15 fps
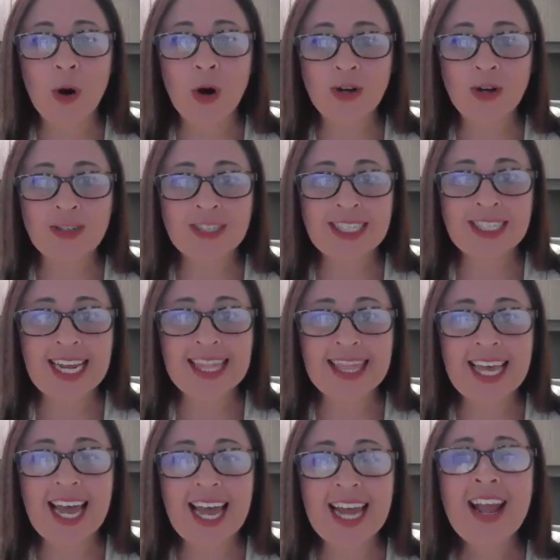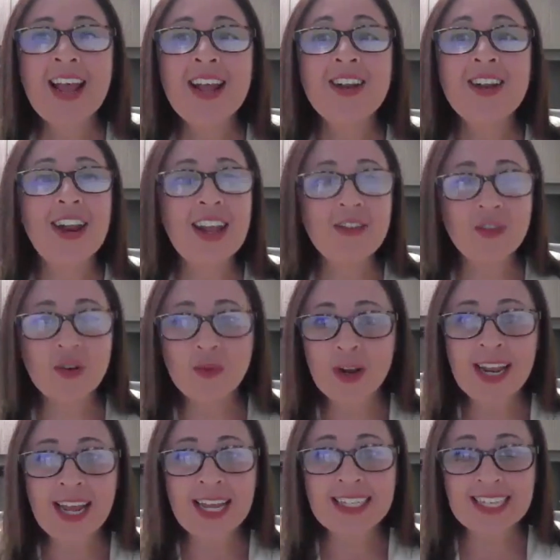partners like that. Not
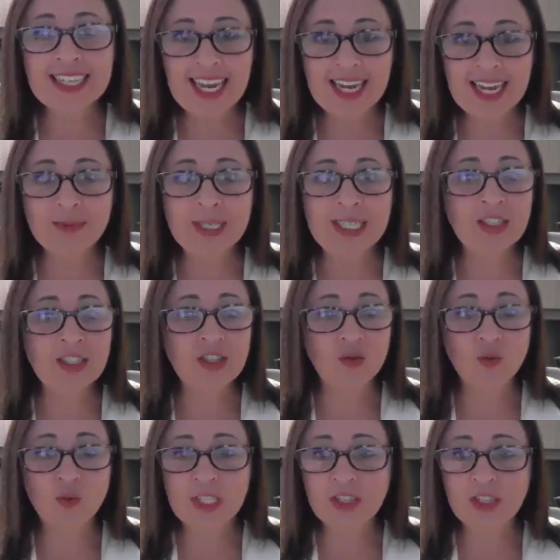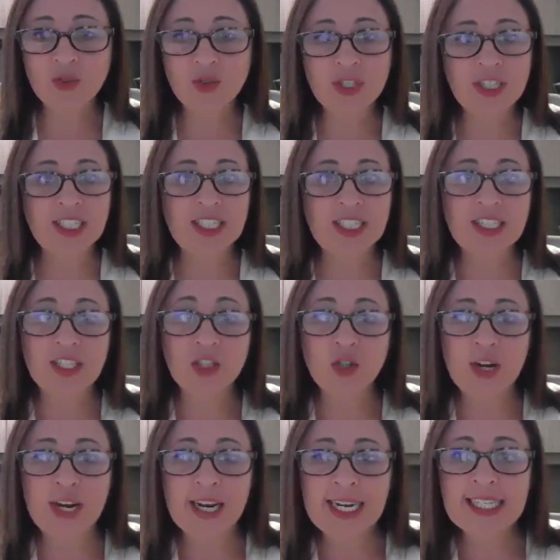everyone has Camden's resources and
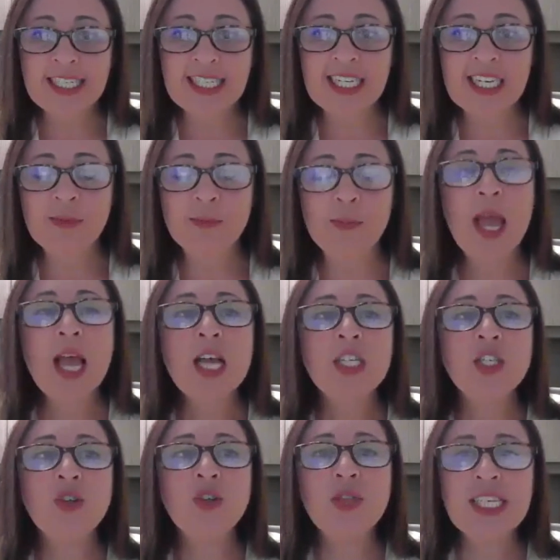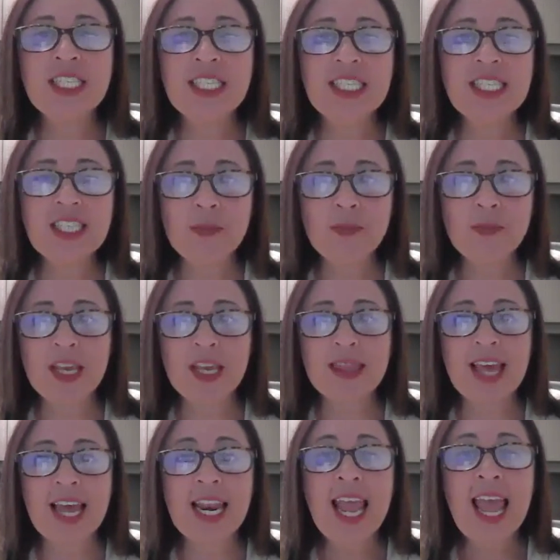training team. So this is something
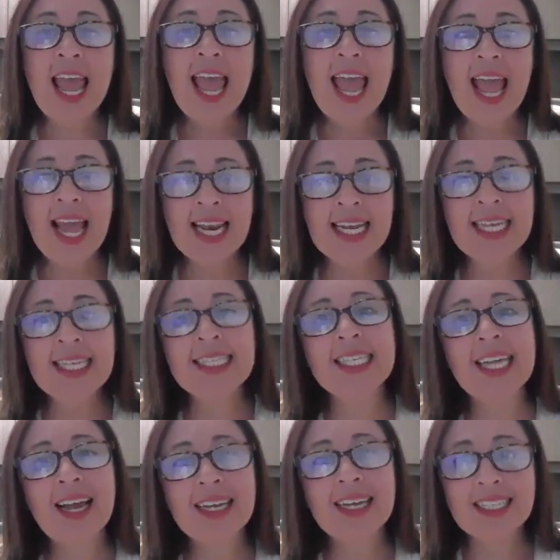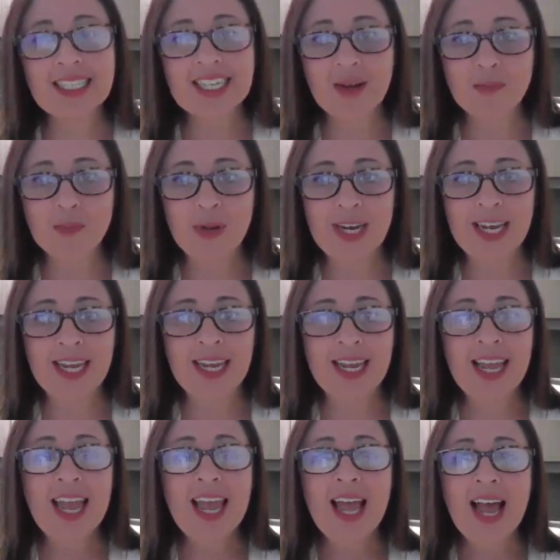that any sized
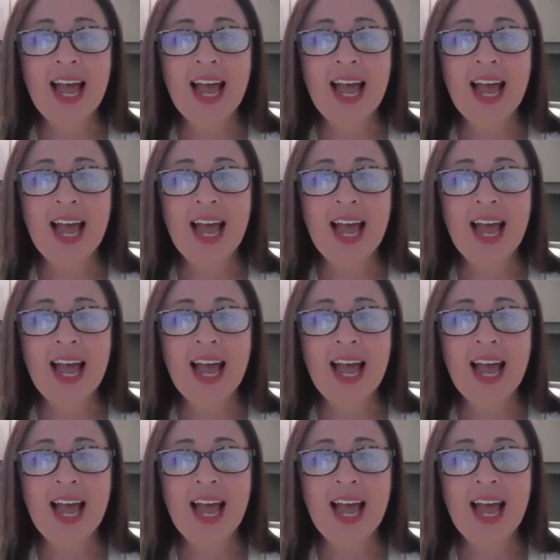company